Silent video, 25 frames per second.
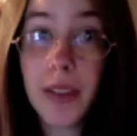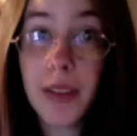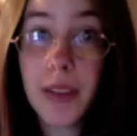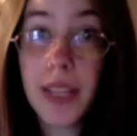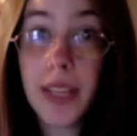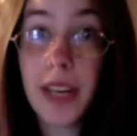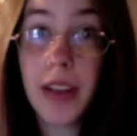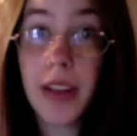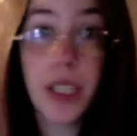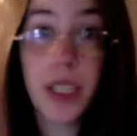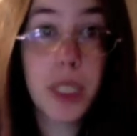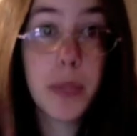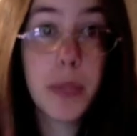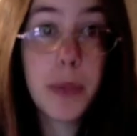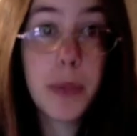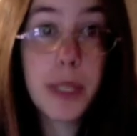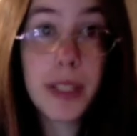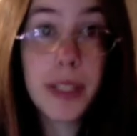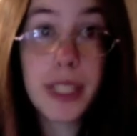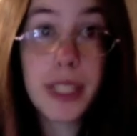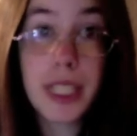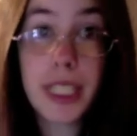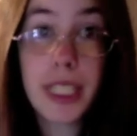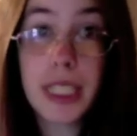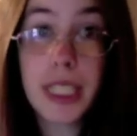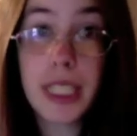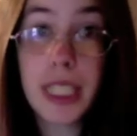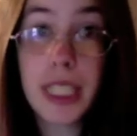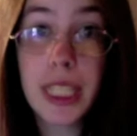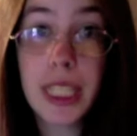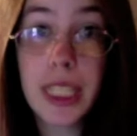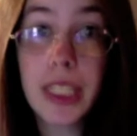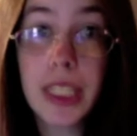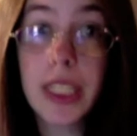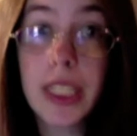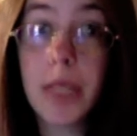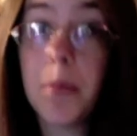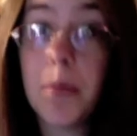without
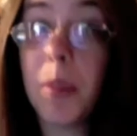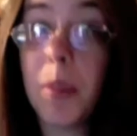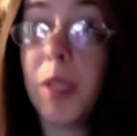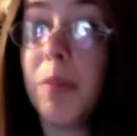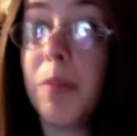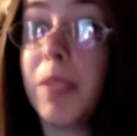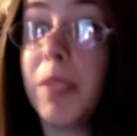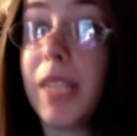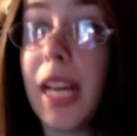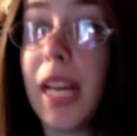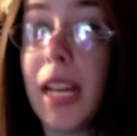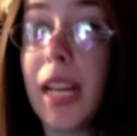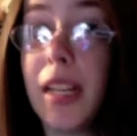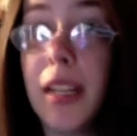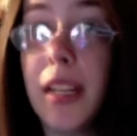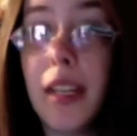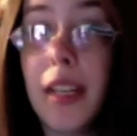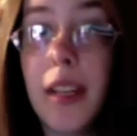experiencing symptoms that